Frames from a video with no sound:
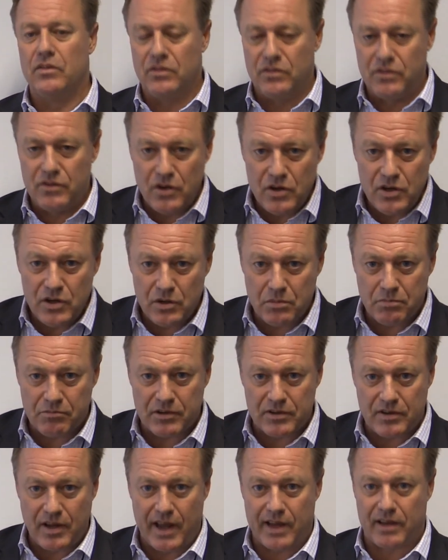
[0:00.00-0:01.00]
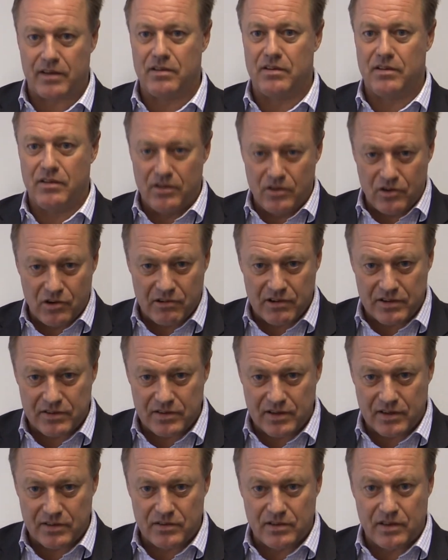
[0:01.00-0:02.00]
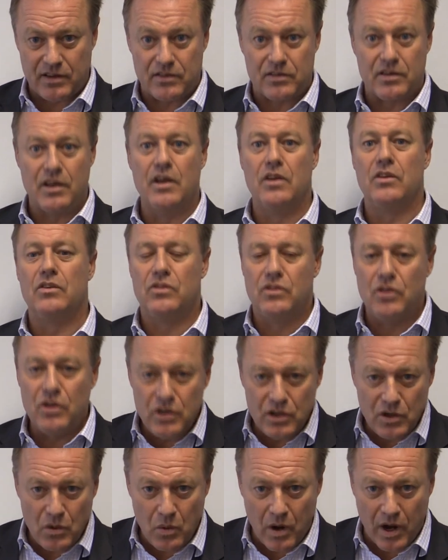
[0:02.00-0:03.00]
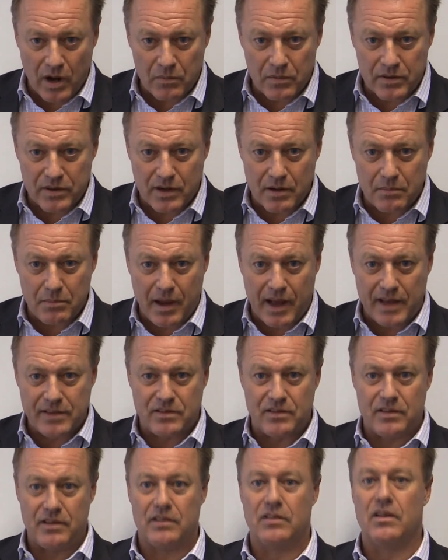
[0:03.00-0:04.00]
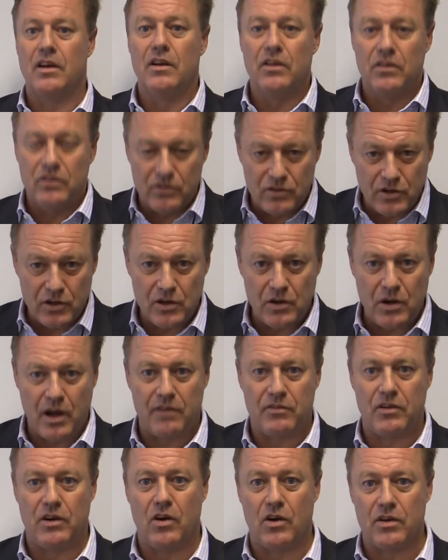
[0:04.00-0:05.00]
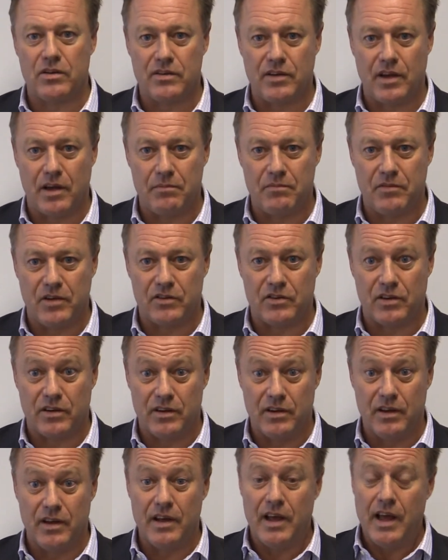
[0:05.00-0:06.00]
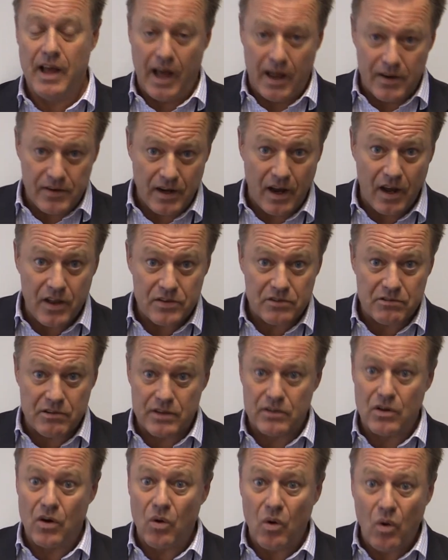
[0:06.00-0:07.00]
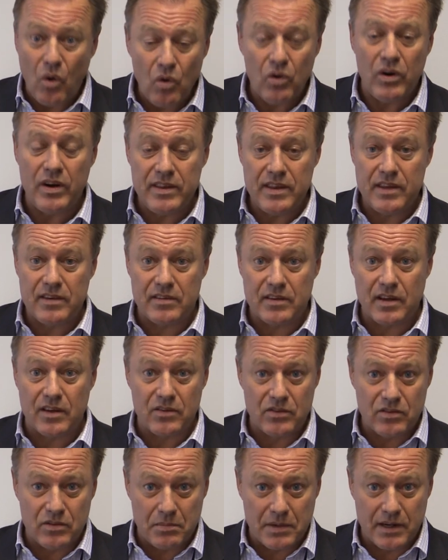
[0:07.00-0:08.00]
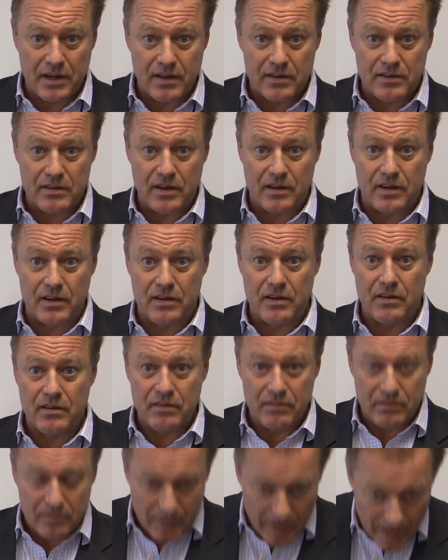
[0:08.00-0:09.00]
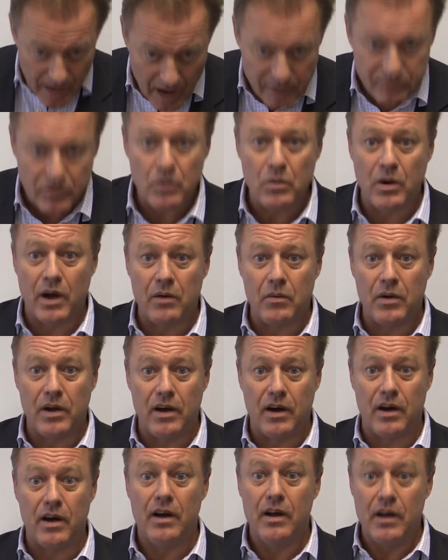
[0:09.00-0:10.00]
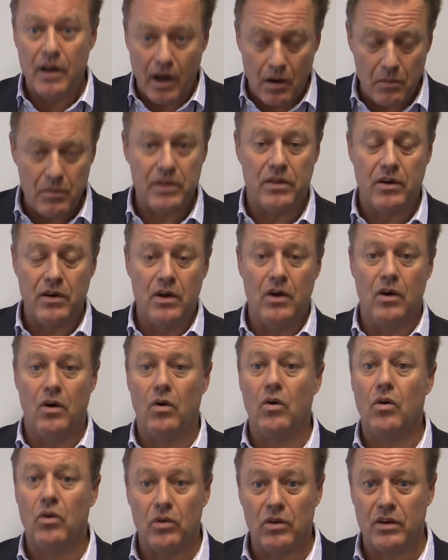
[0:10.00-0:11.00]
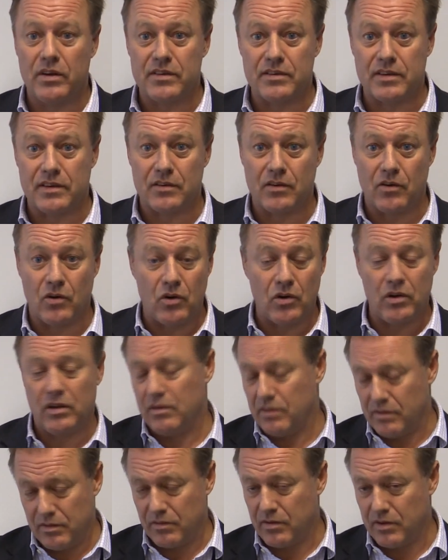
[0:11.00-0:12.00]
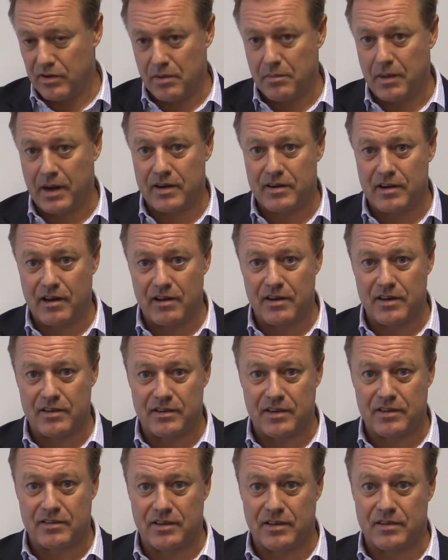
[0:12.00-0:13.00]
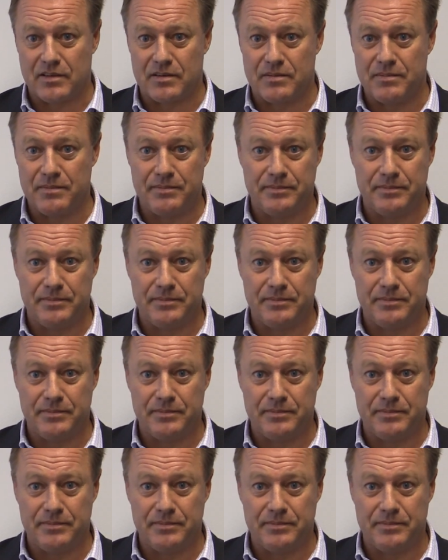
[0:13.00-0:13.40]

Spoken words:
Do you protect your assistants? Do you work with capacities? Do you have a long-term vision? And the answer is all of these things should be considered everywhere we are and with all humanitarian assistance.